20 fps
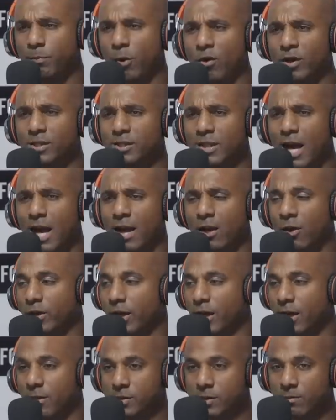broke his leg? Oh,
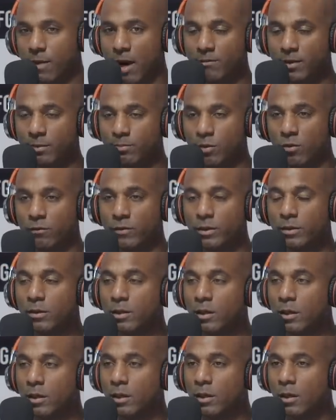you give him some ibuprofen.
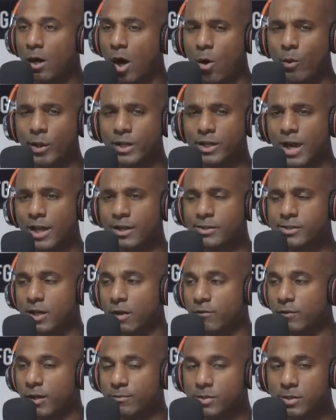Oh, he cut
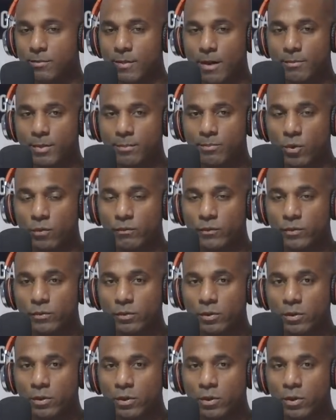himself? Give him some ibuprofen.
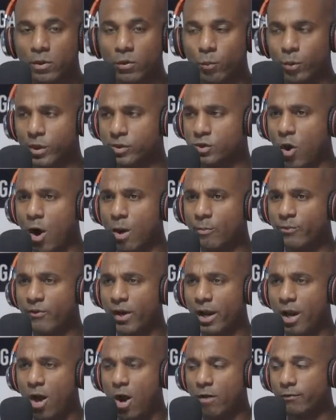What, his arm
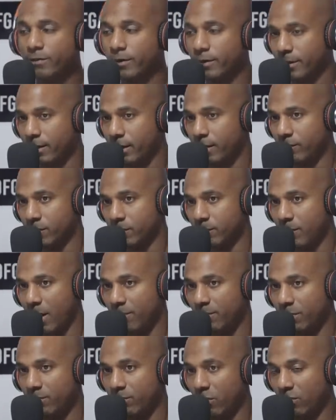fell off? Give him some
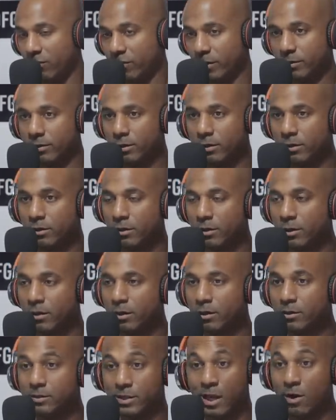ibuprofen.
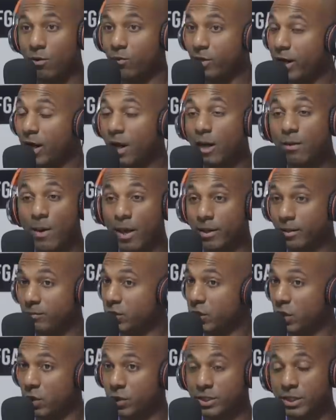They don't care about them
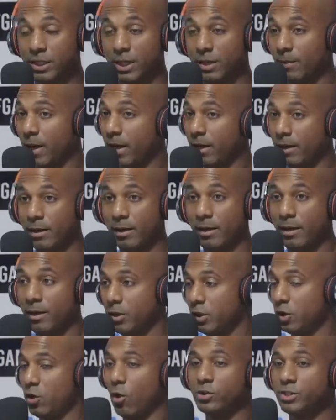Jones in there, man.
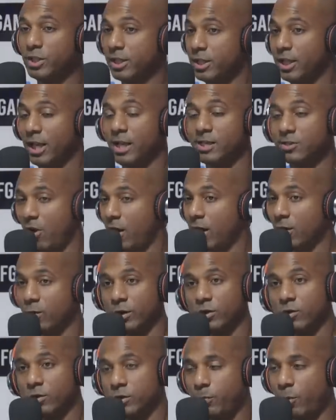You go to the dentist, all they
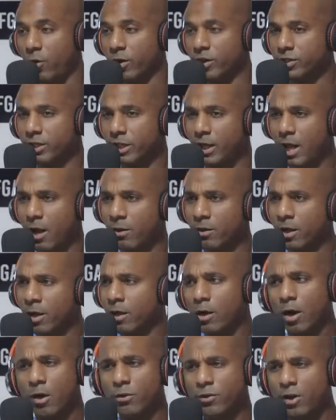want to do is pull your sheet out.
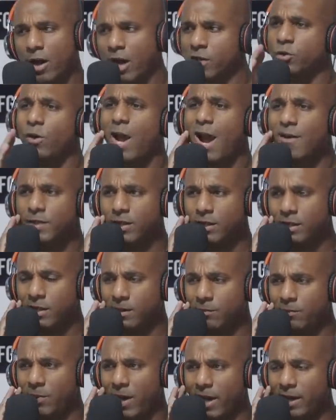Oh, you, is you having any,
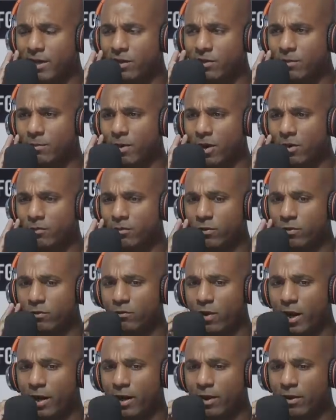any pain in your mouth
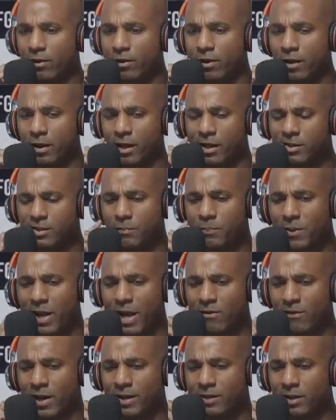right here? Is it
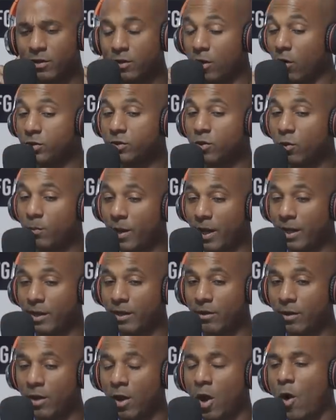pain right there? No, it's no pain
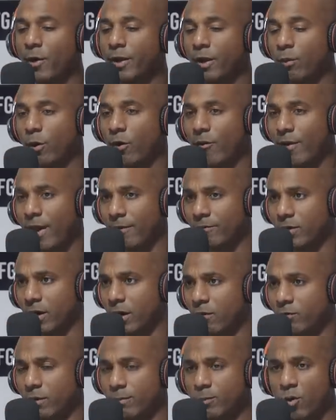there. Oh, yeah, we're going to have to
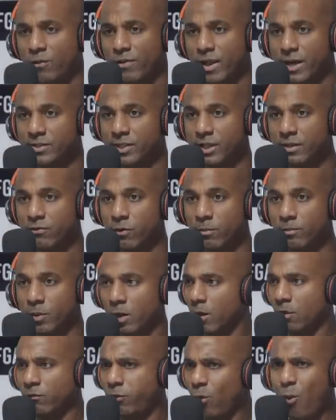uh, remove that teeth from you.
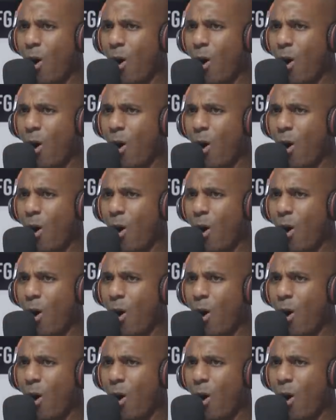For